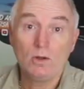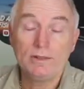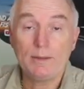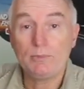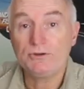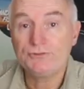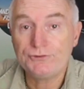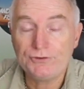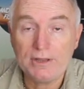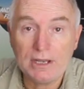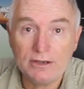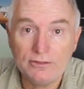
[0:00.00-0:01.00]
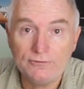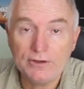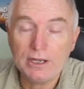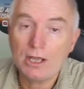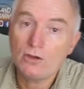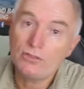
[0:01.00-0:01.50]
That brings us to the end of the
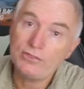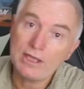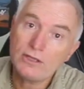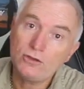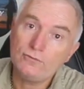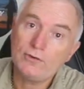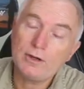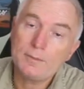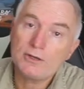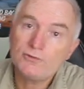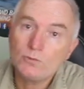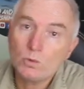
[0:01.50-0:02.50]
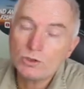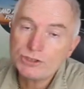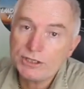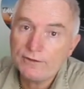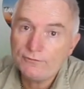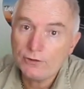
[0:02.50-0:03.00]
video. Thank you very much for
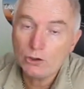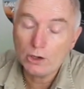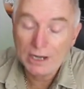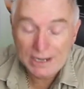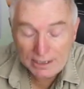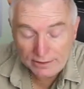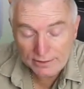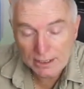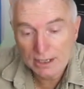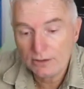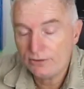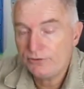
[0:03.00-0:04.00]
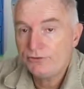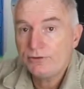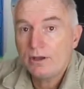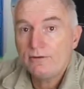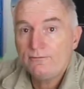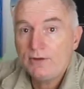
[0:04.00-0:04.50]
watching. If you got anything out of this
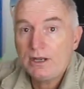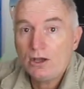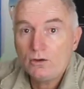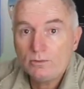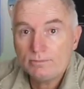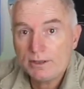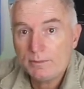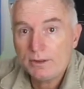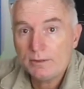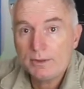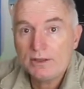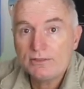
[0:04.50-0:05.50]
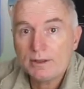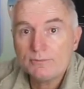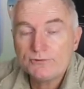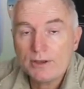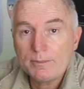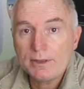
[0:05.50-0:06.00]
video, give me the big
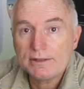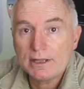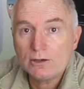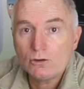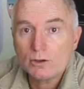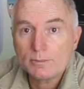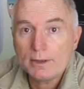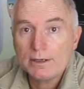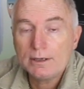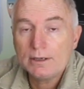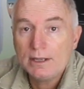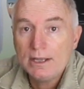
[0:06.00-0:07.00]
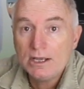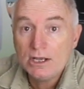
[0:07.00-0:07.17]
thumbs up, hit that like button.